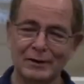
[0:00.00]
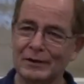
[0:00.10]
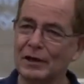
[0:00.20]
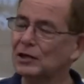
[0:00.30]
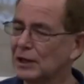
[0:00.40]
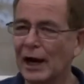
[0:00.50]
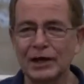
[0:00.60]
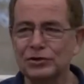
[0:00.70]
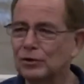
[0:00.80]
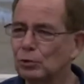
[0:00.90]
He said,
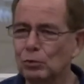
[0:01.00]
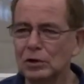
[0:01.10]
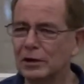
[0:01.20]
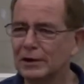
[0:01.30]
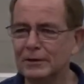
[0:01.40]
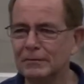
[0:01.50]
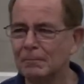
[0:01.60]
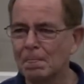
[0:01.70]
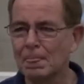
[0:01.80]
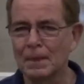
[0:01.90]
I sure would.
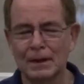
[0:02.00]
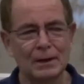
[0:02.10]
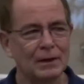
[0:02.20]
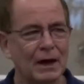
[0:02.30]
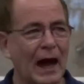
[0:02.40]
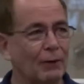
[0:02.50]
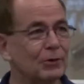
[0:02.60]
I